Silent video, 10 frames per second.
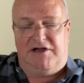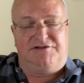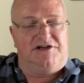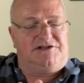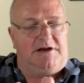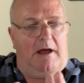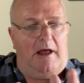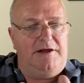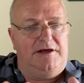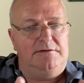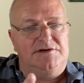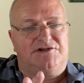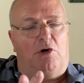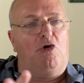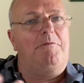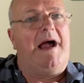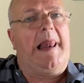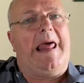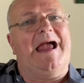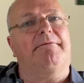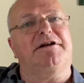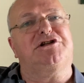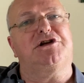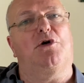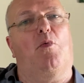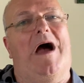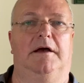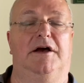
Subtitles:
just to use all my language in a way.